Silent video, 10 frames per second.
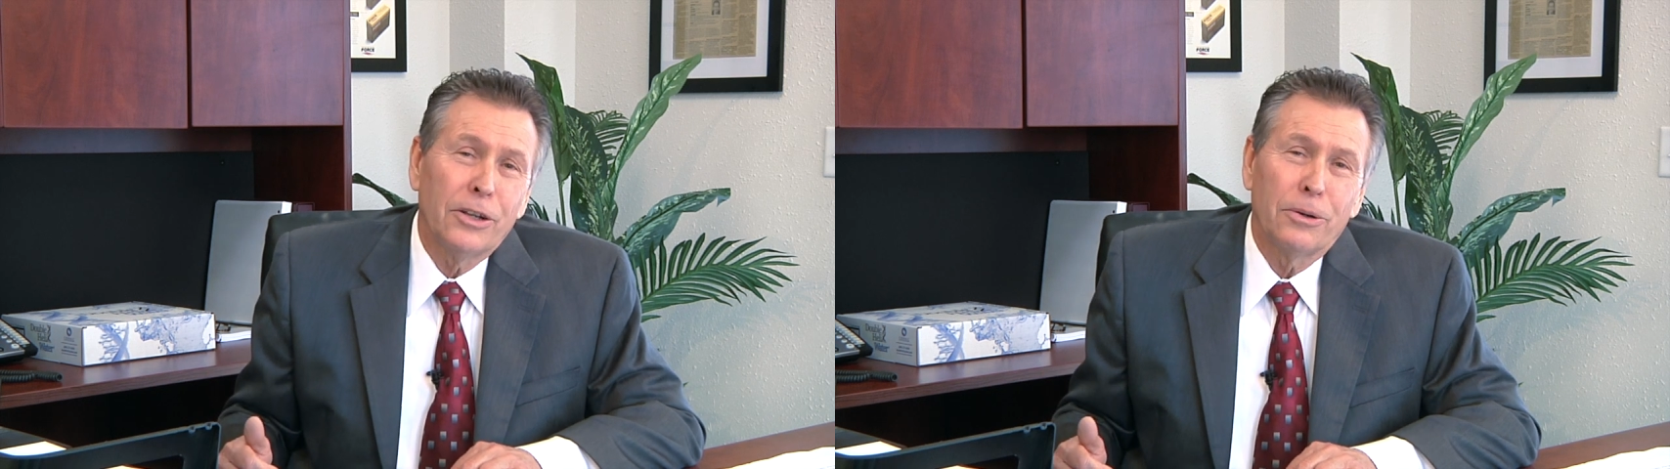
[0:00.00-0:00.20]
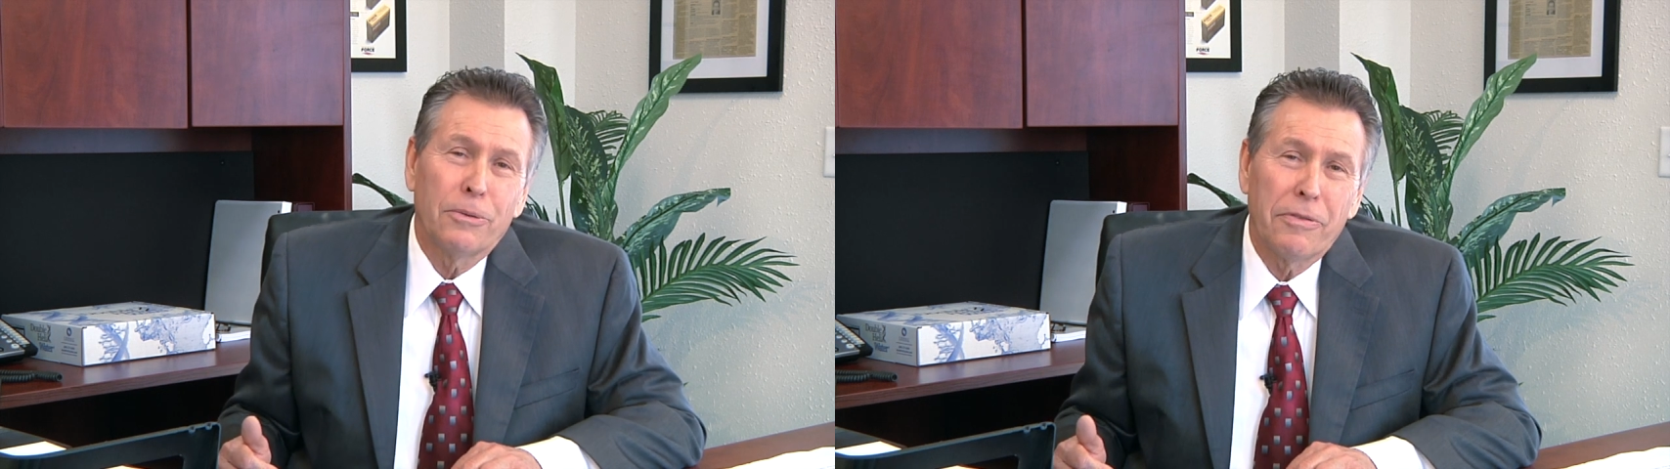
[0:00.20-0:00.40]

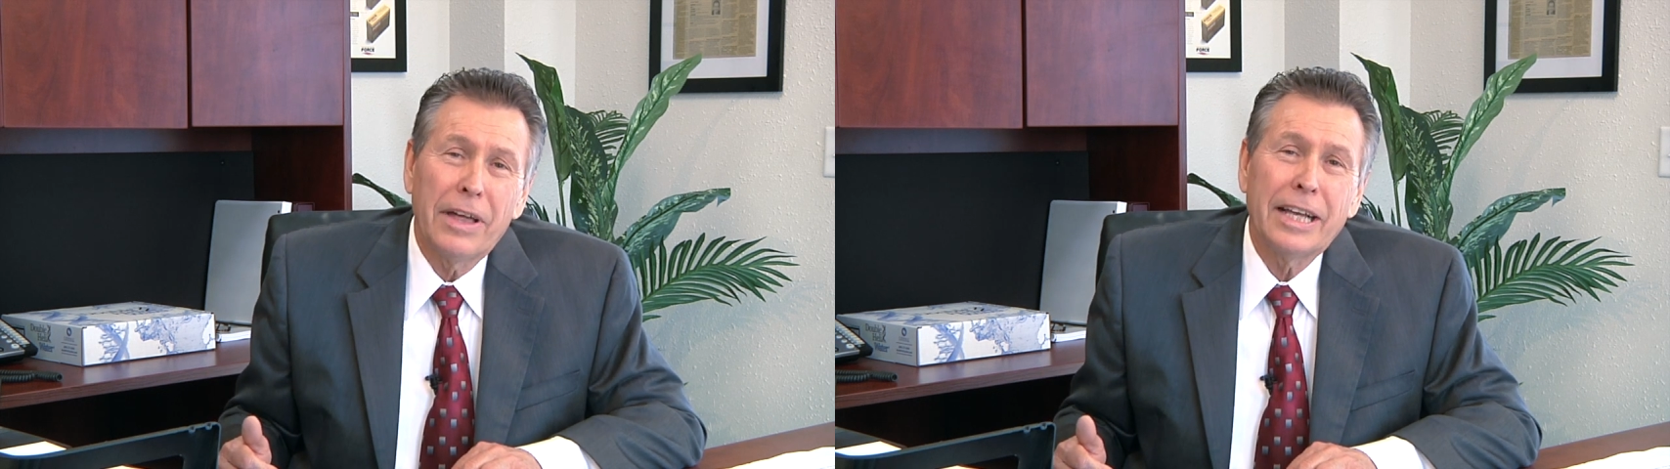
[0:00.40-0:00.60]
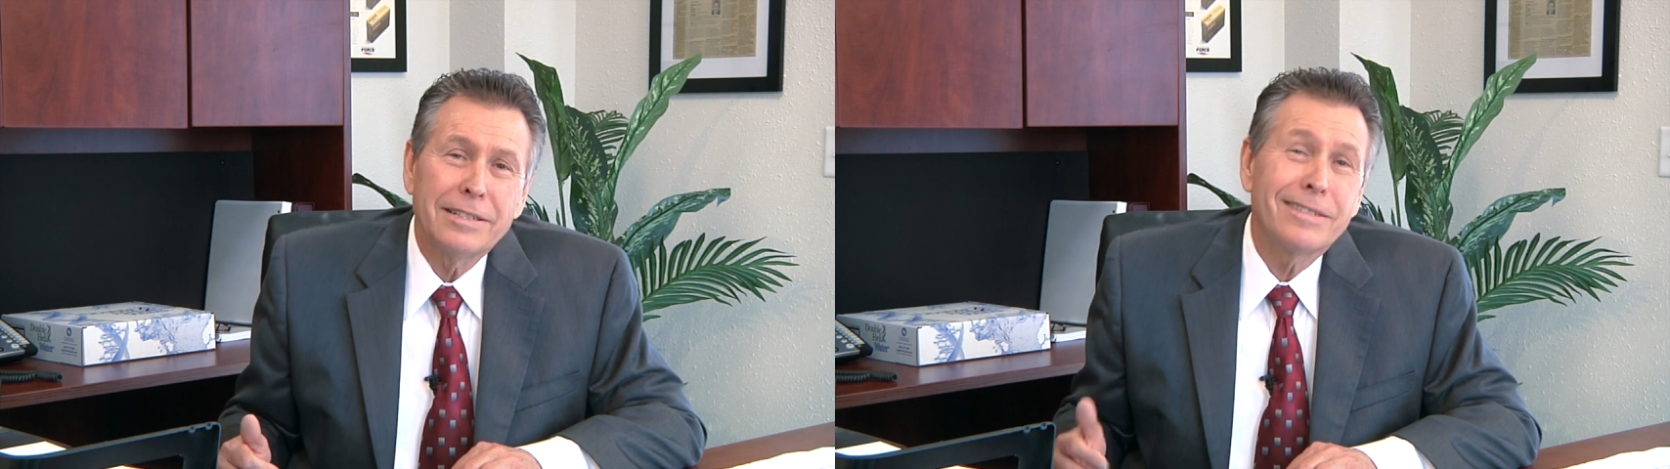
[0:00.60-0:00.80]
little
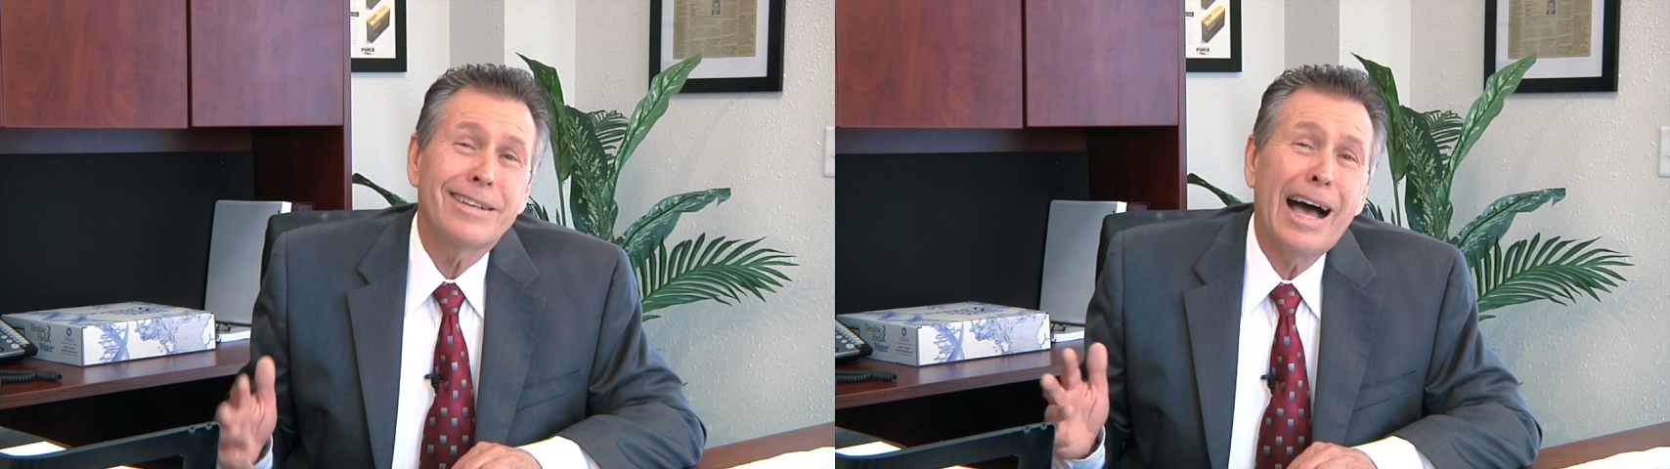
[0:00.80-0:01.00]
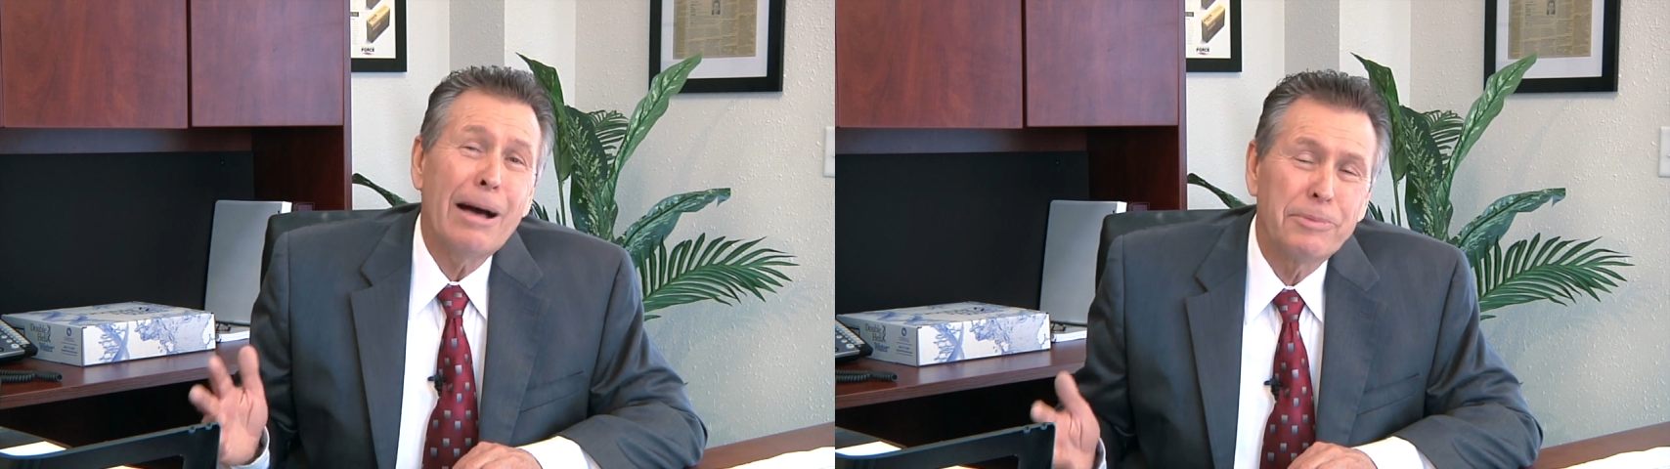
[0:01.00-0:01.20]
thing
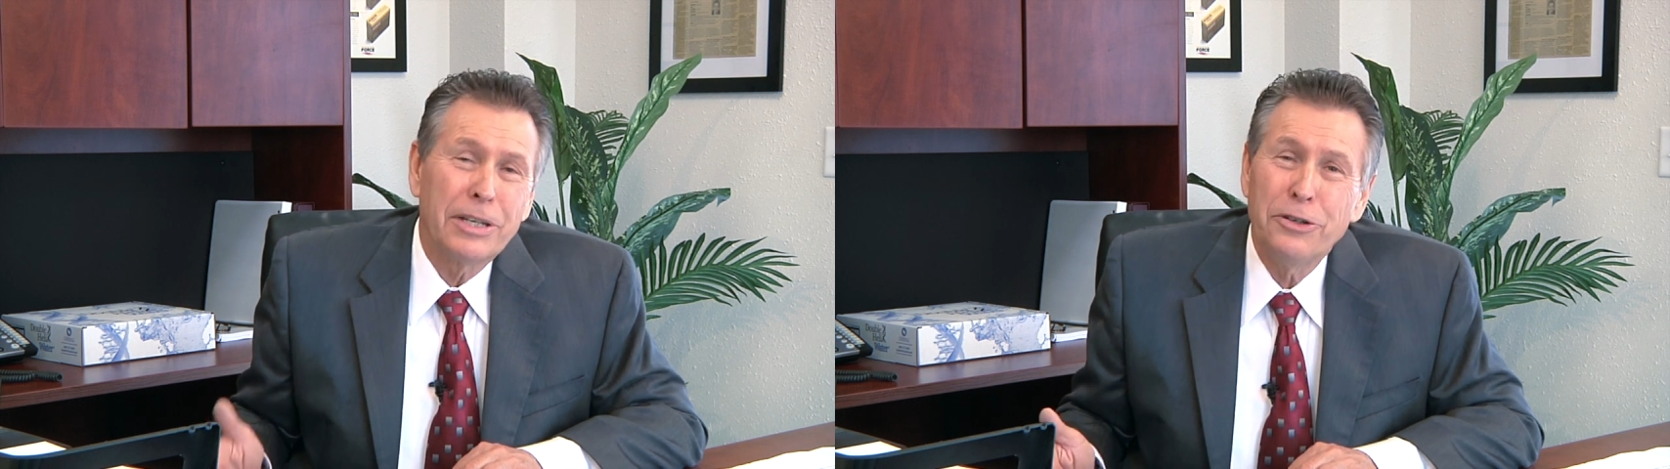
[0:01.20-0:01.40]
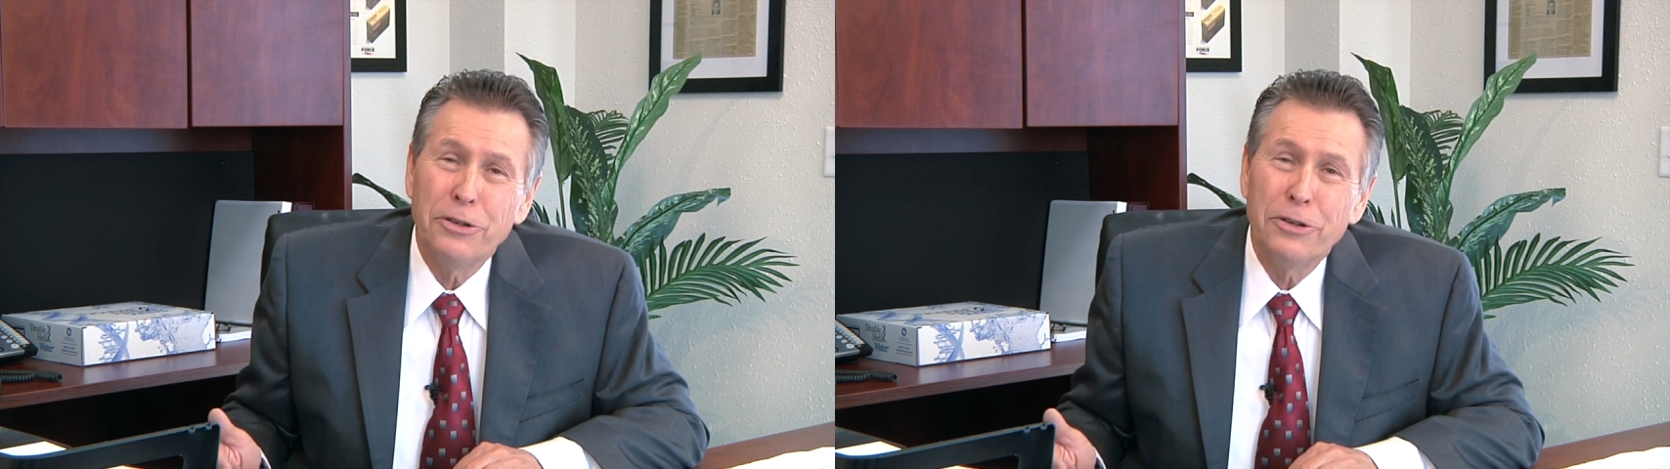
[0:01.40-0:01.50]
stops and